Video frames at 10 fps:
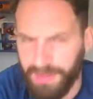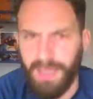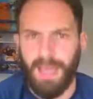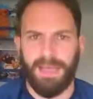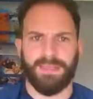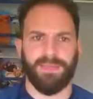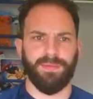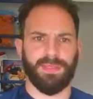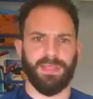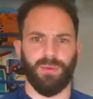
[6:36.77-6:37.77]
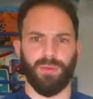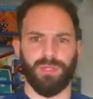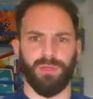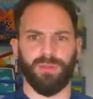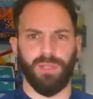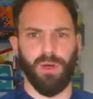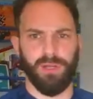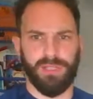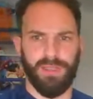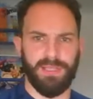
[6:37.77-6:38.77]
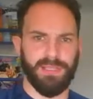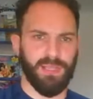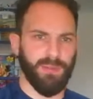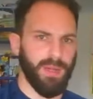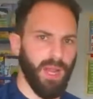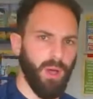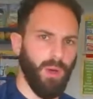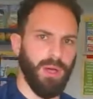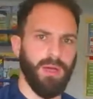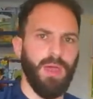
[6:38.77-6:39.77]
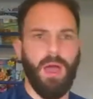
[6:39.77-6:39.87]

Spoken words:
activity that we do. So Archie thinks it's going to be lower.